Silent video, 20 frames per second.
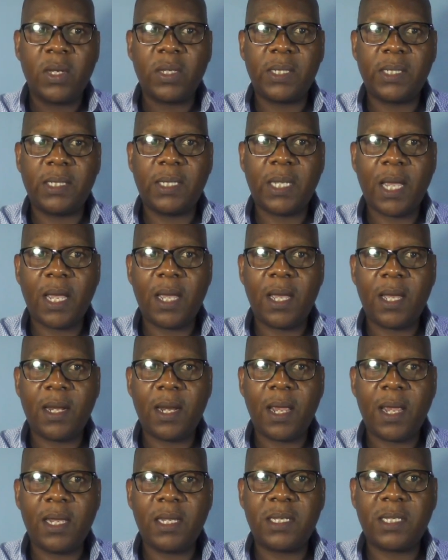
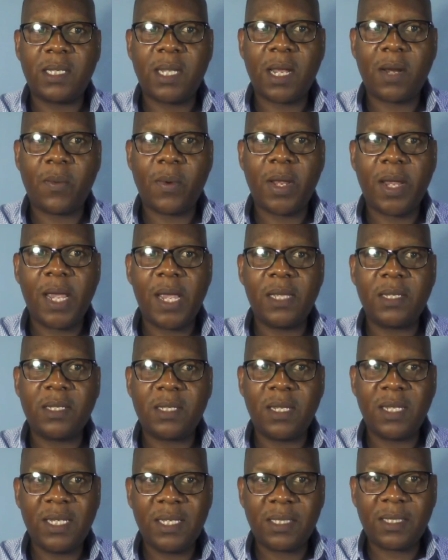then
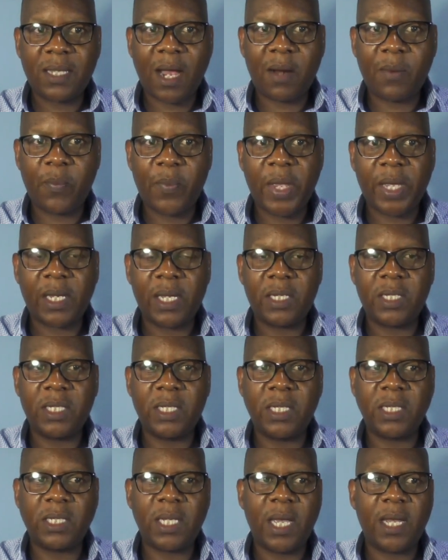install
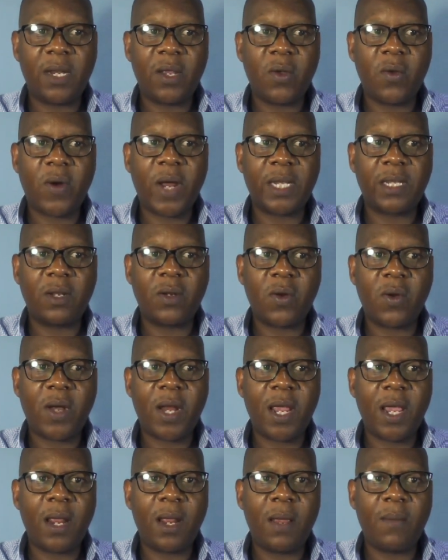packages, and you write the
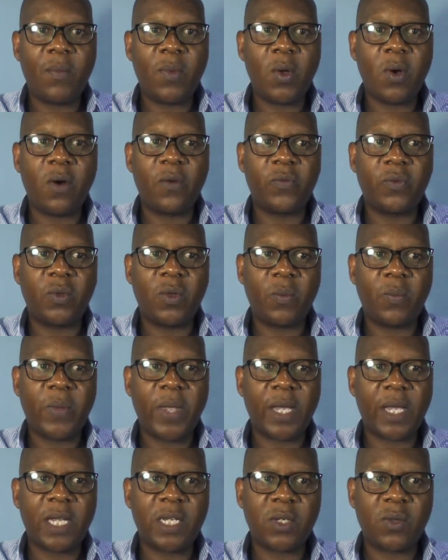name of the
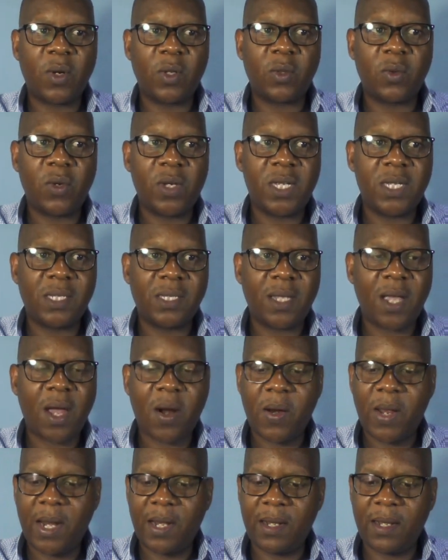package you want to
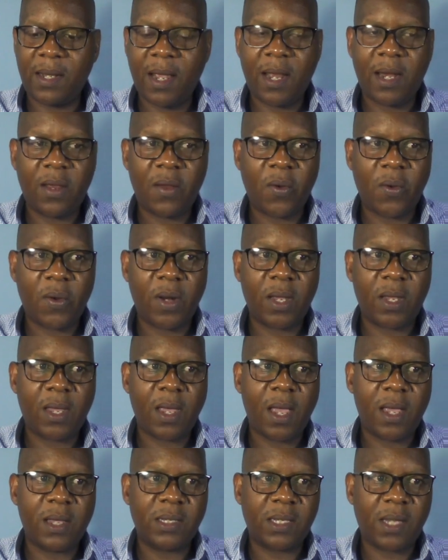install, and then you click
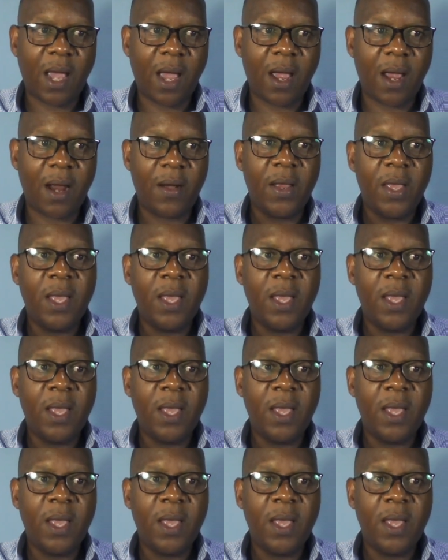install.